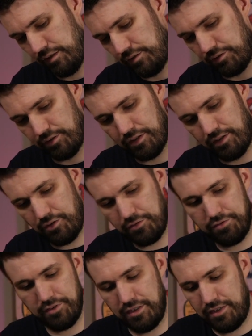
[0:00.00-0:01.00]
so that
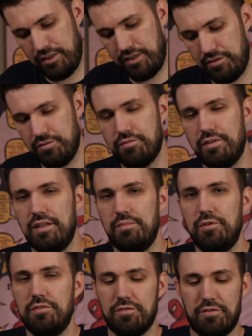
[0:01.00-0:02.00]
hopefully they don't really
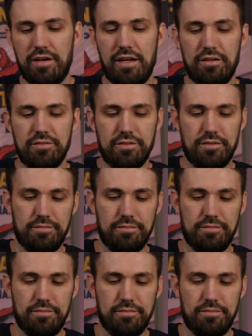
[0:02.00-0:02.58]
move around.